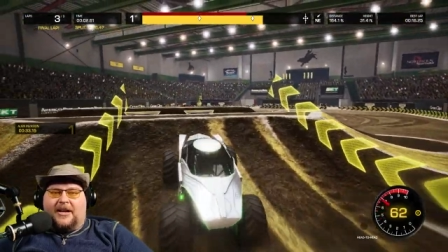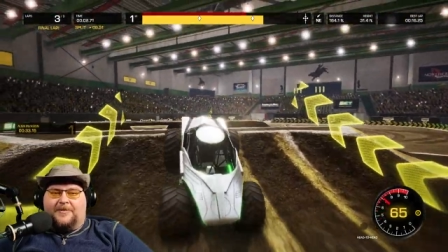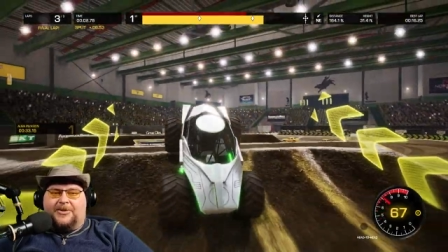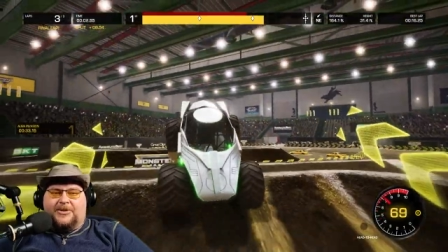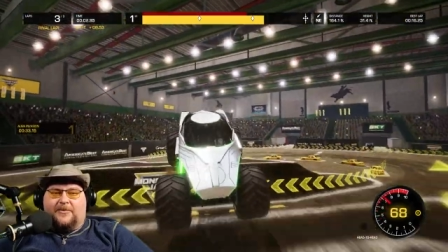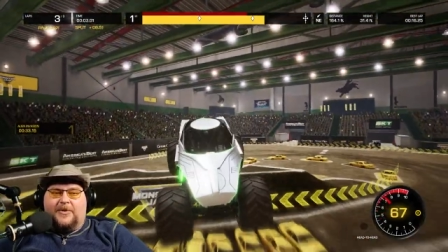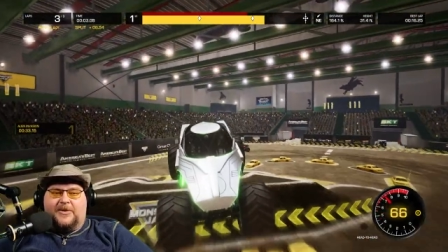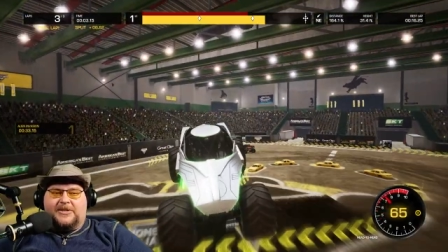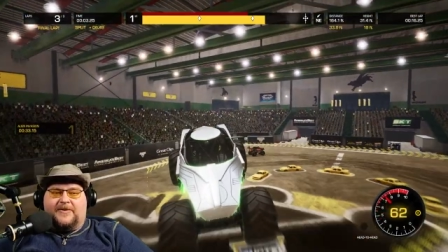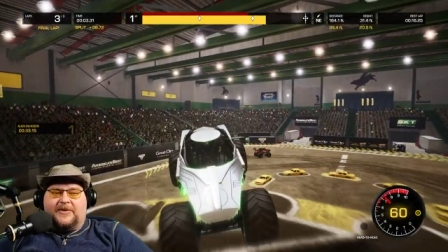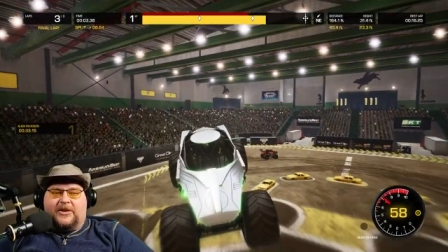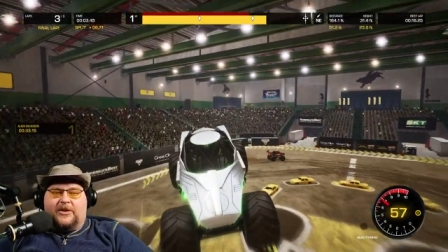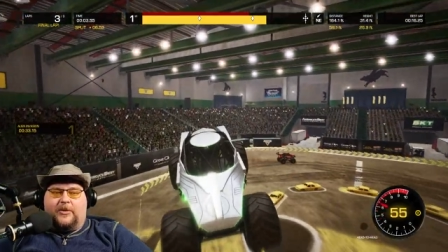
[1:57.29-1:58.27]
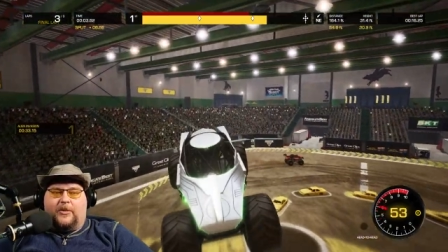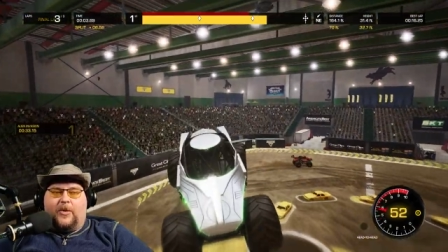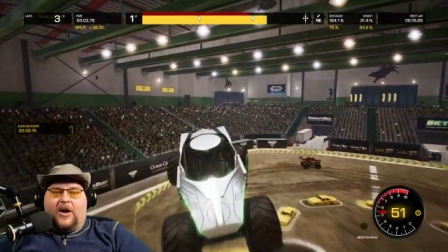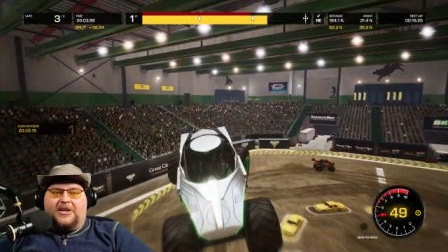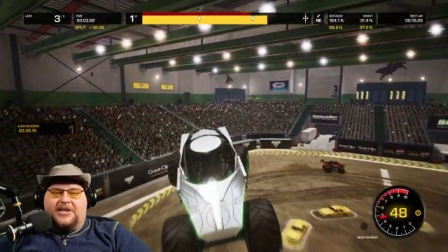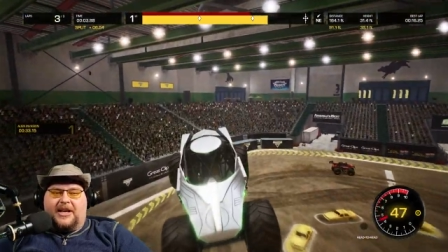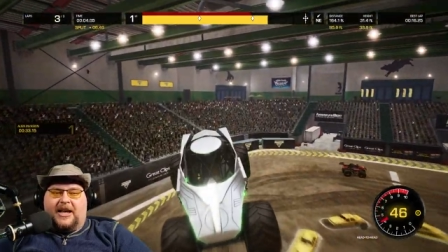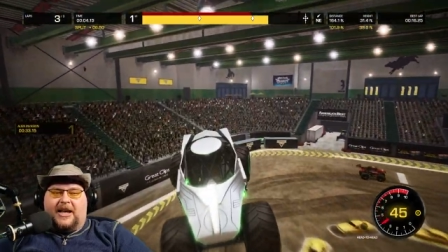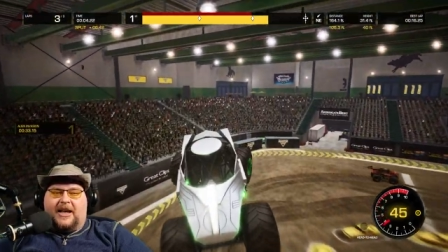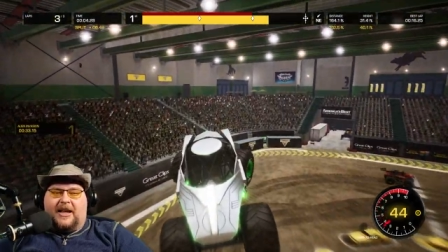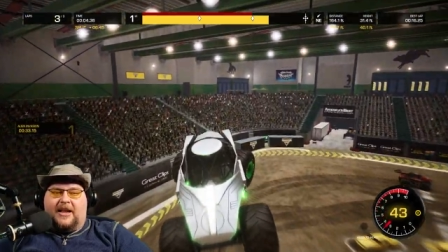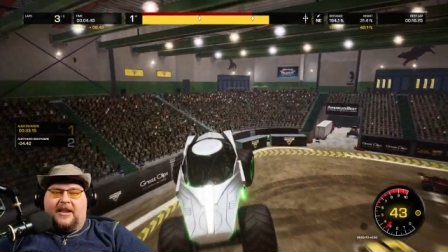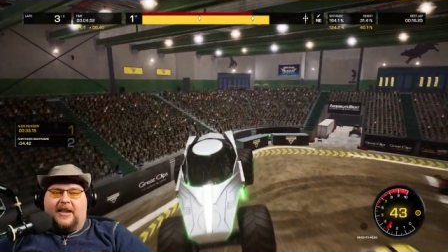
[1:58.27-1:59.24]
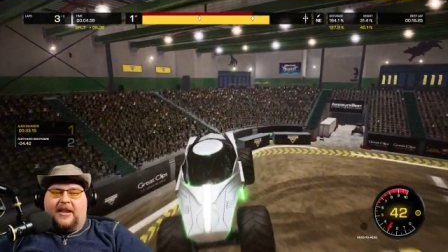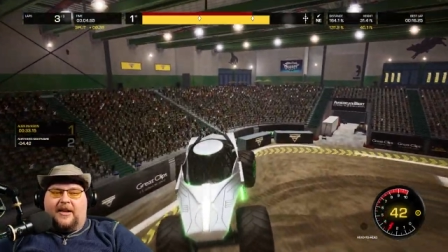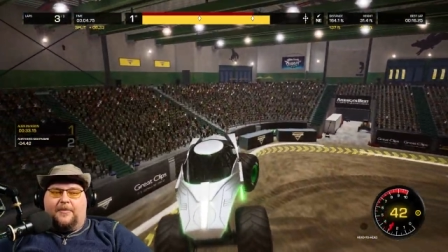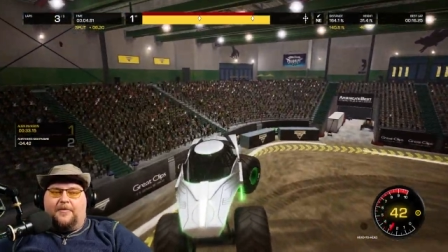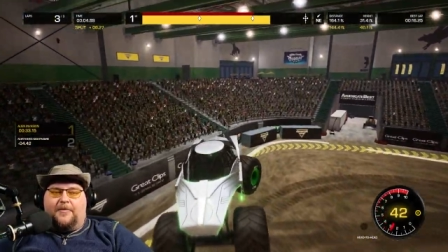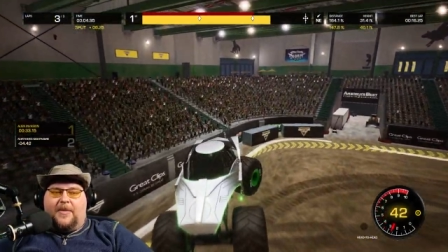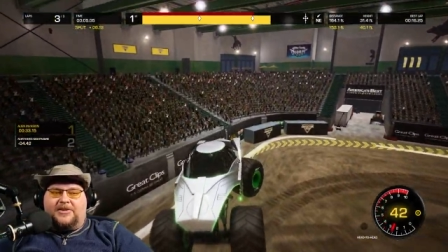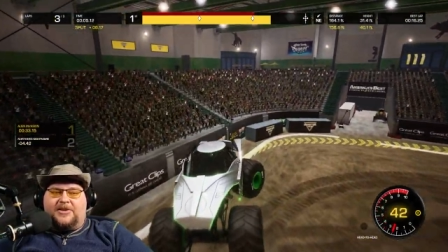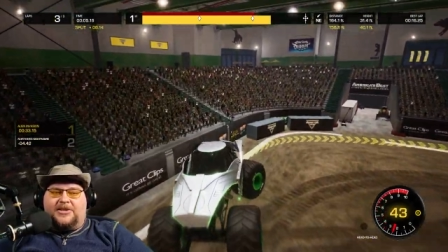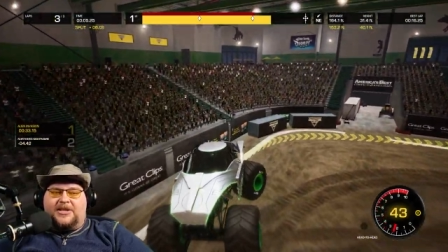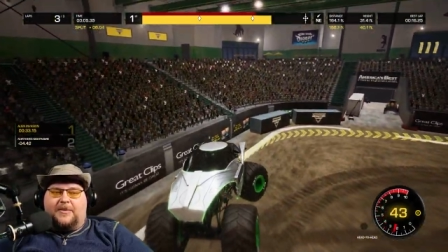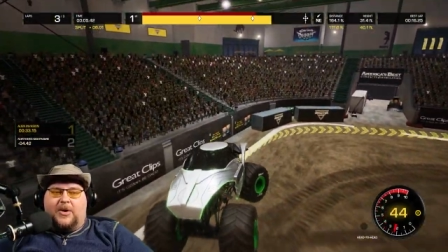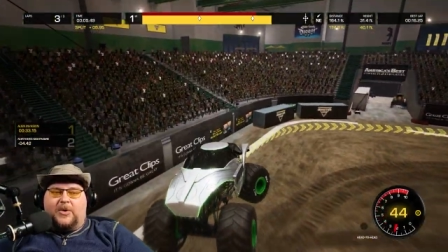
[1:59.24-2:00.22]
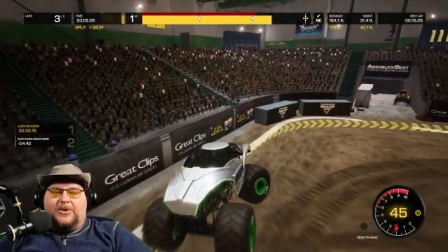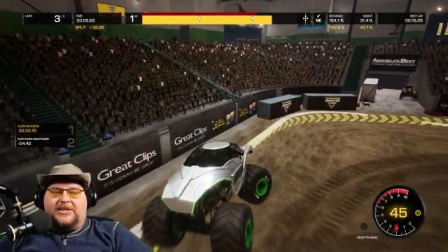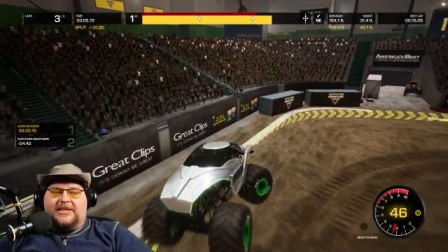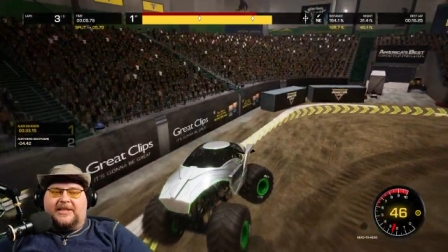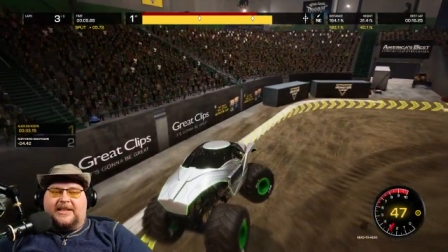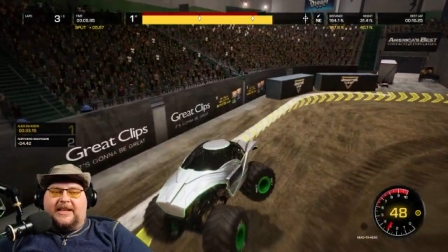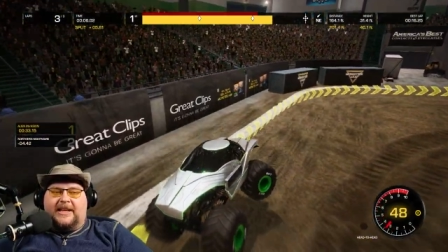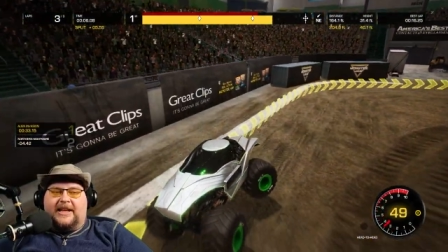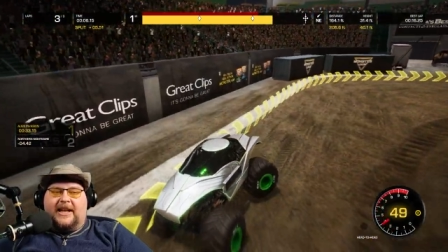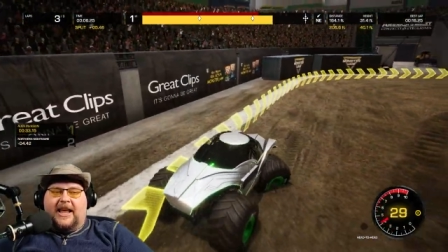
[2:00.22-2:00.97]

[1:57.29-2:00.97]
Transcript: I'm sure most of you do watch uh, Monster Jam OCD,